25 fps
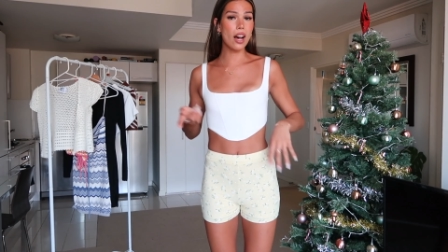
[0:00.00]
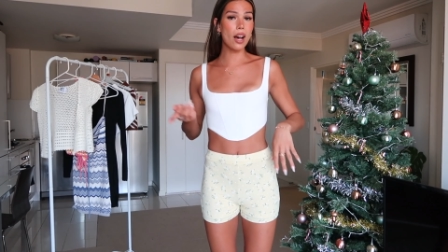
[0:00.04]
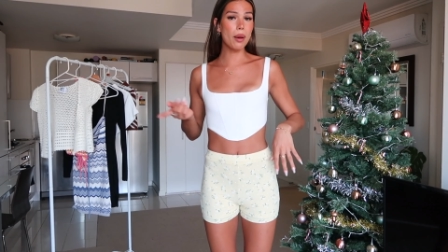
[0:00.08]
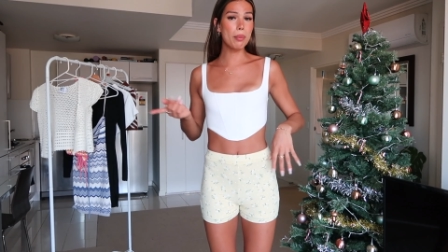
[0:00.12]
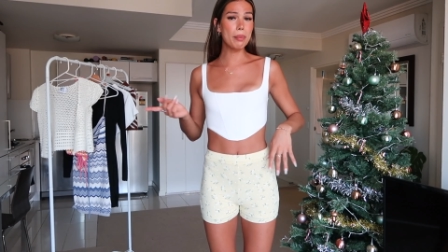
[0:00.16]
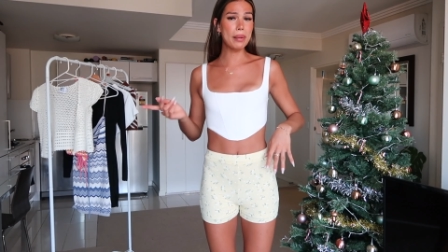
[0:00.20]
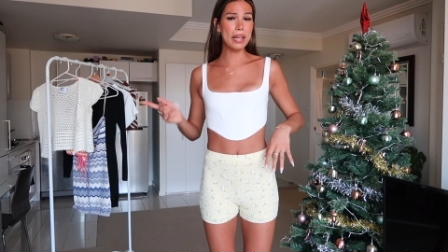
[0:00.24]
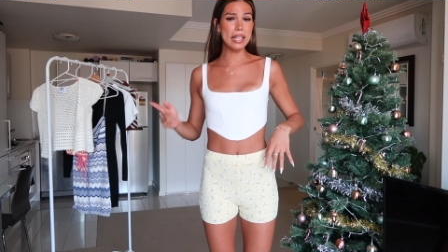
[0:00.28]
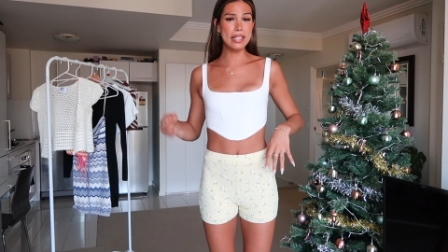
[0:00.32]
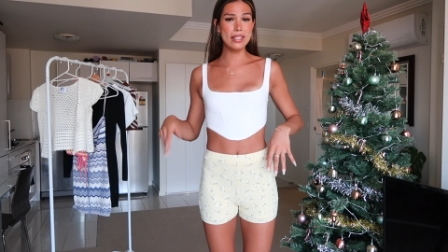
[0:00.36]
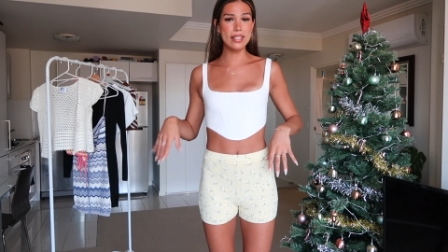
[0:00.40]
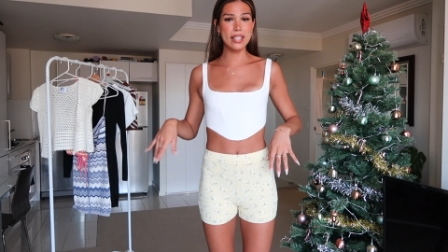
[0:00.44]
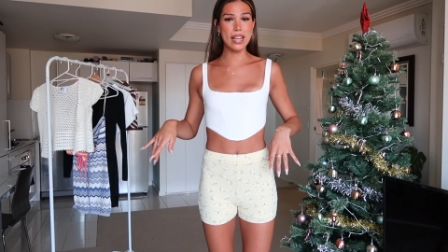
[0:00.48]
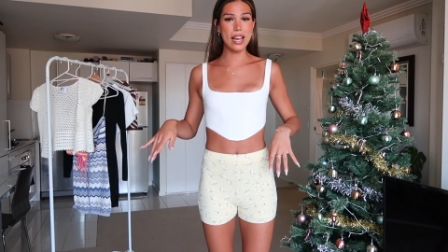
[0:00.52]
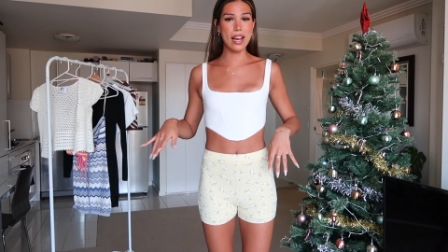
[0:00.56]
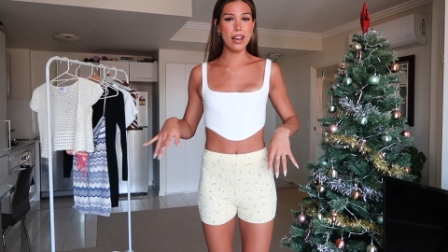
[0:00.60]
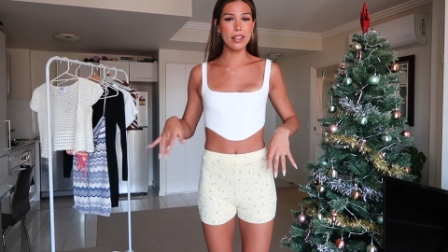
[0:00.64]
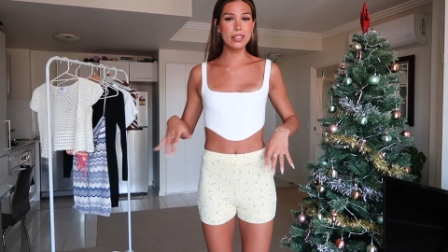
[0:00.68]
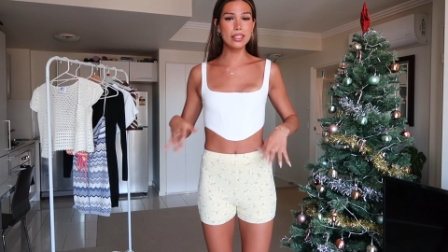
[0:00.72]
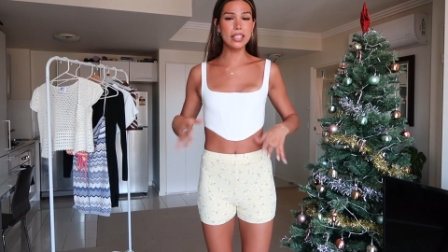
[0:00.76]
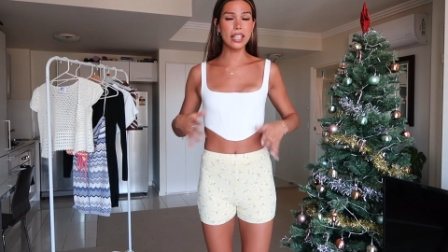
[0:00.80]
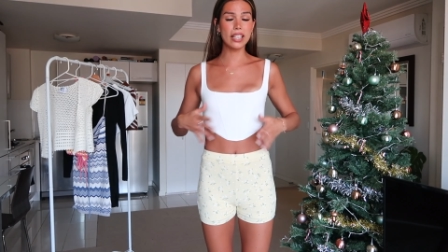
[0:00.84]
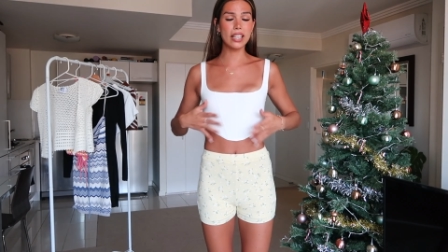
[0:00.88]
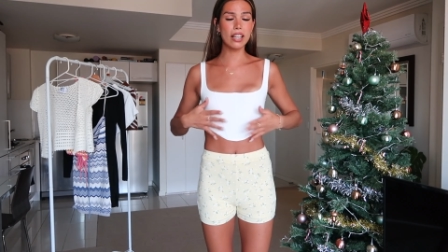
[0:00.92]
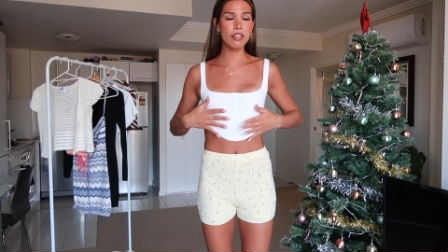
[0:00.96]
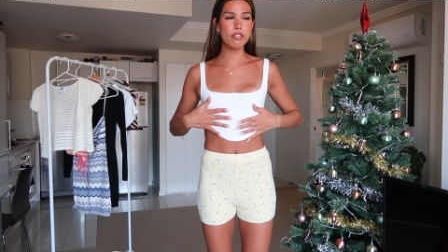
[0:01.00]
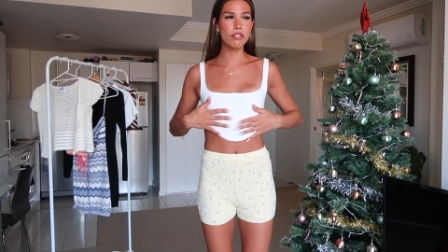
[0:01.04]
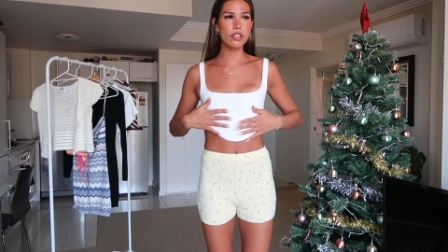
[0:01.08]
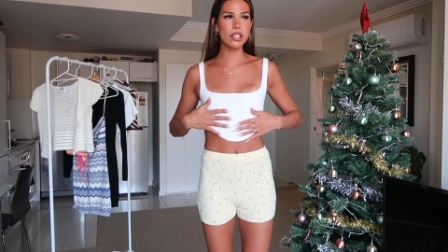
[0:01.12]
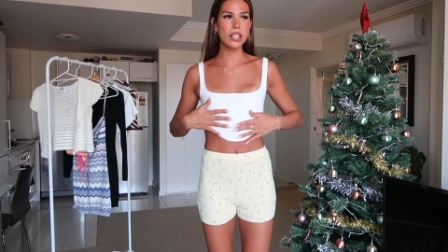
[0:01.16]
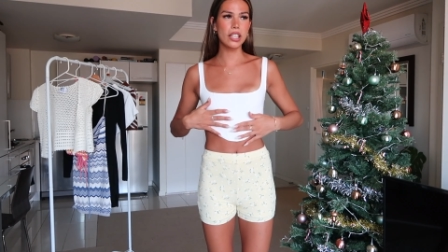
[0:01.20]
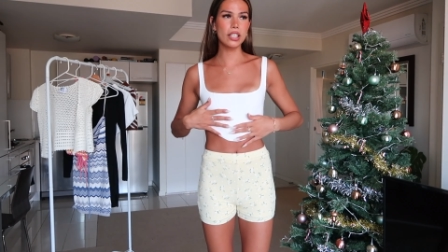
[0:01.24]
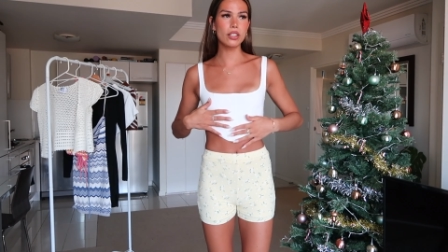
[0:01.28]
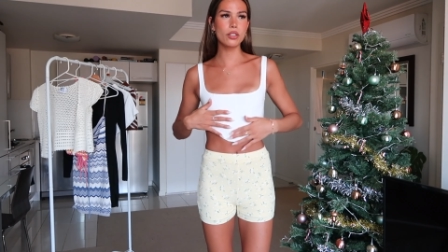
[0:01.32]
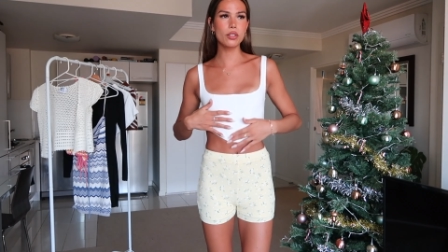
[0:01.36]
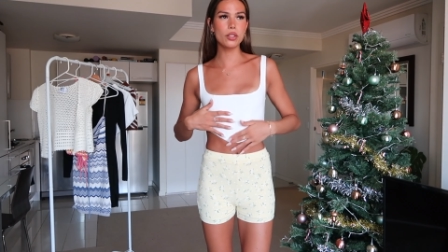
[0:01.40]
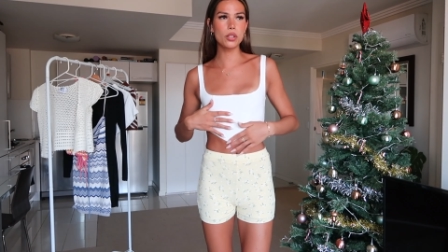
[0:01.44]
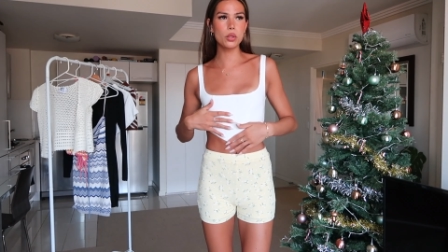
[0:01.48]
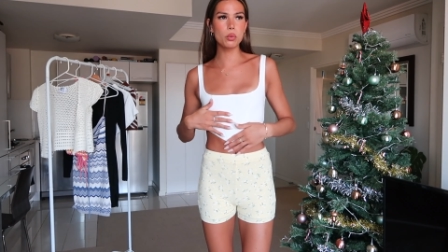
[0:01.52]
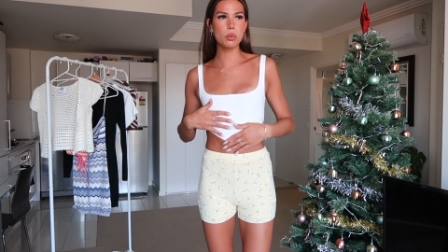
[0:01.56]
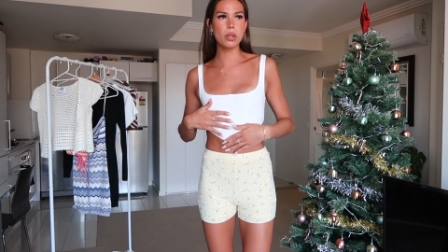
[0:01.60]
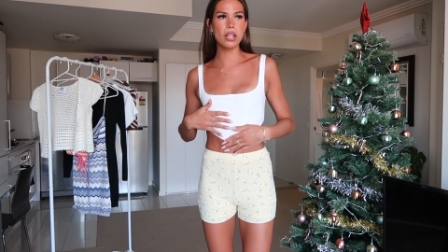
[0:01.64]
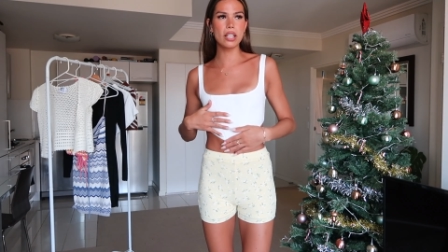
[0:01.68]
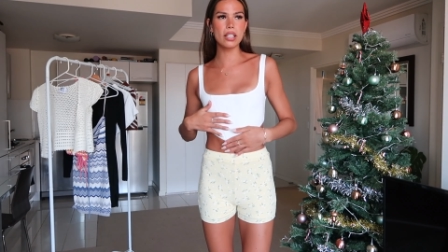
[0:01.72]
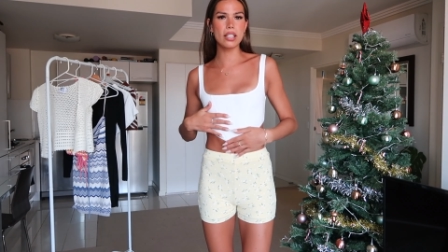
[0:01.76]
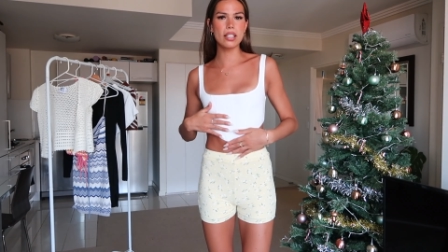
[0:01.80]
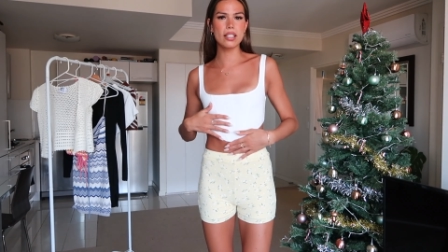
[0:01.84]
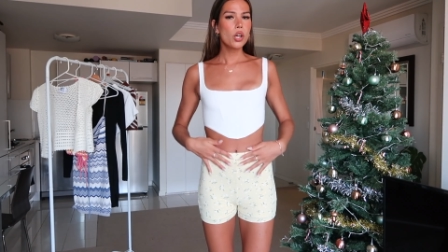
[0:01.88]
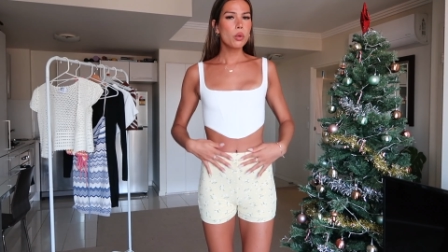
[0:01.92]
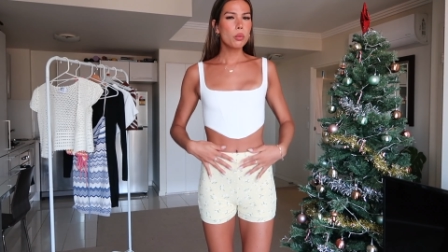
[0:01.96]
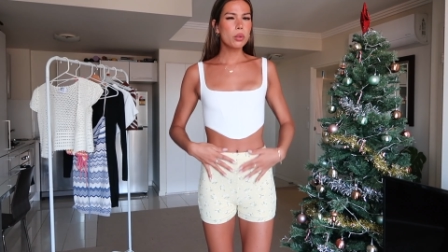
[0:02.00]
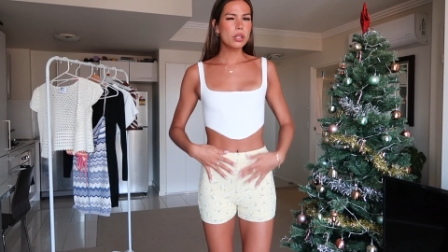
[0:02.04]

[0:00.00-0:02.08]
up and down like I feel like you could wear this